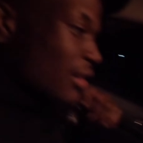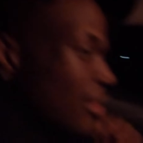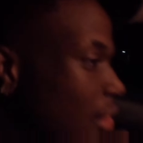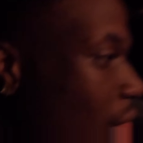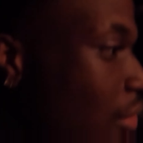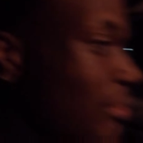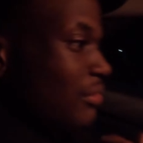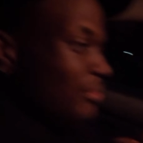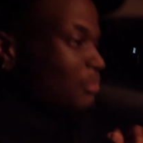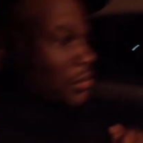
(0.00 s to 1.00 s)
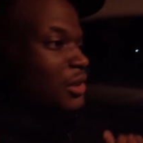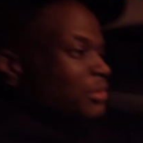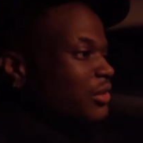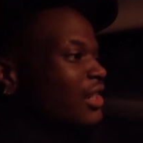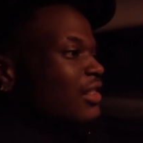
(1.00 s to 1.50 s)
Oh, me and
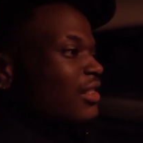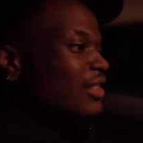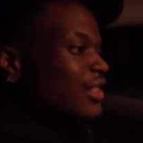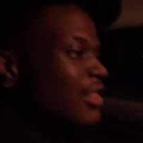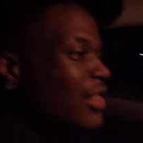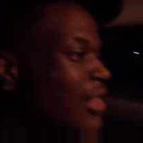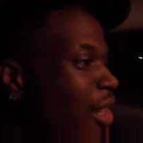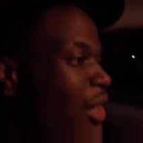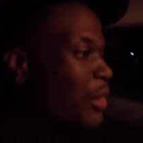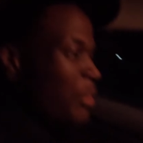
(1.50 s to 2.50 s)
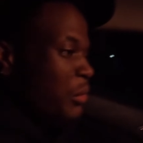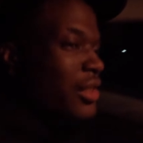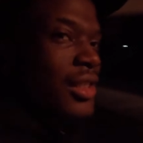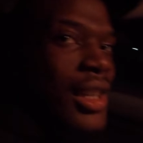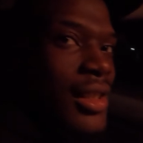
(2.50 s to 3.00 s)
Veronica, we
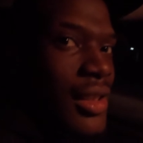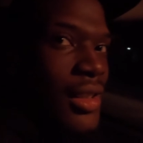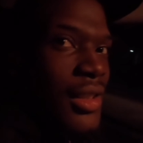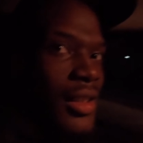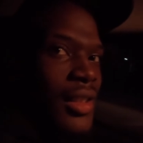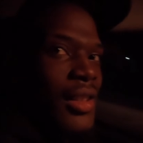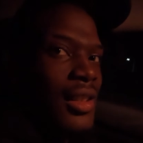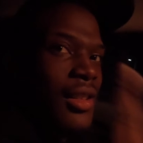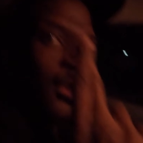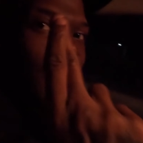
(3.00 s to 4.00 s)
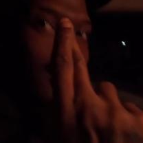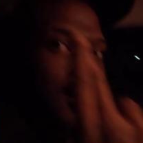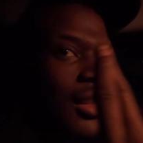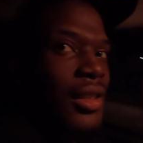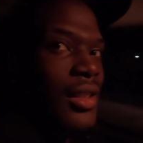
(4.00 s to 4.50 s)
decided to to lock
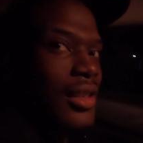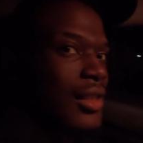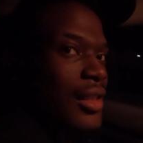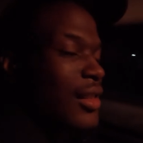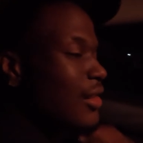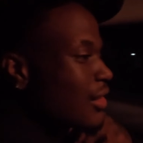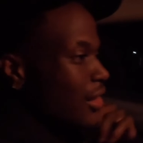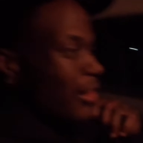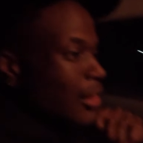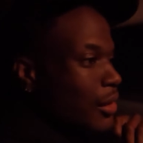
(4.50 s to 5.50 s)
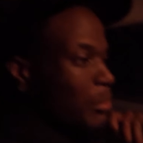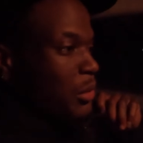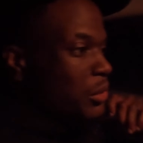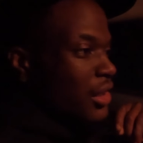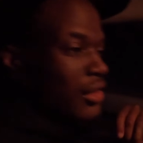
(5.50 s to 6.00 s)
shit in, but
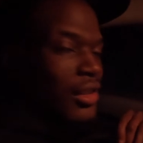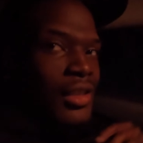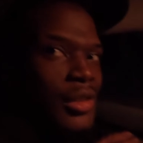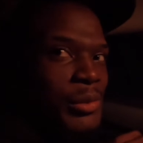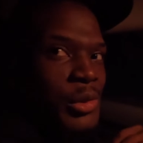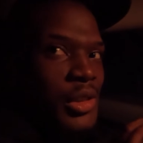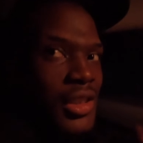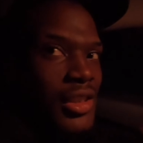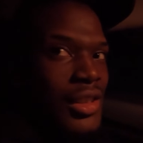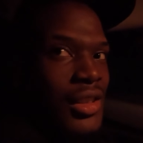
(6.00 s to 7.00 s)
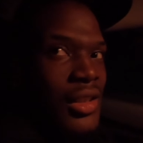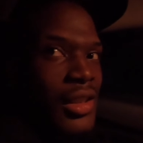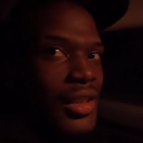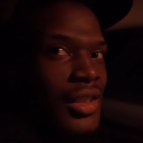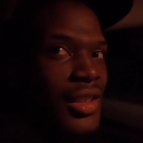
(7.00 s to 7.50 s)
we gotta talk a little more because she's a.
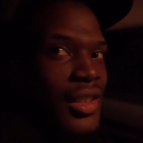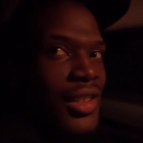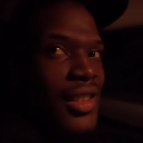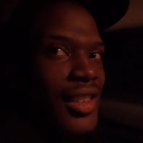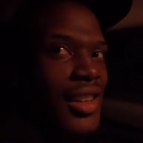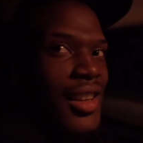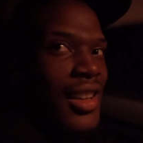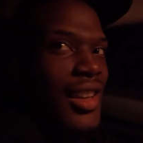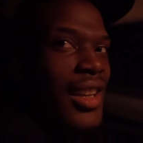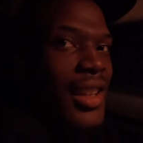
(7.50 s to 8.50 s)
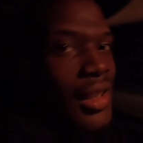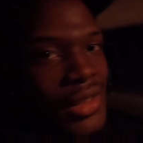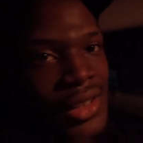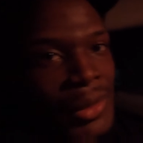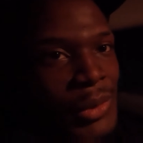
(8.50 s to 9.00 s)
I can't
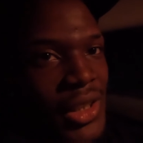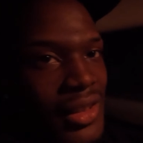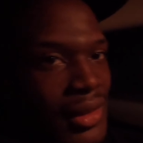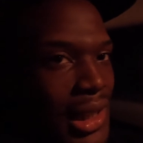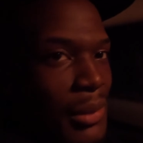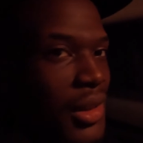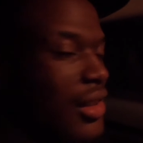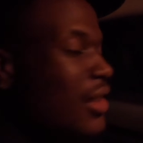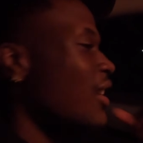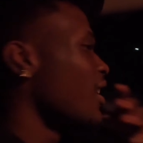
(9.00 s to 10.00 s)
say I'm gonna get slapped again,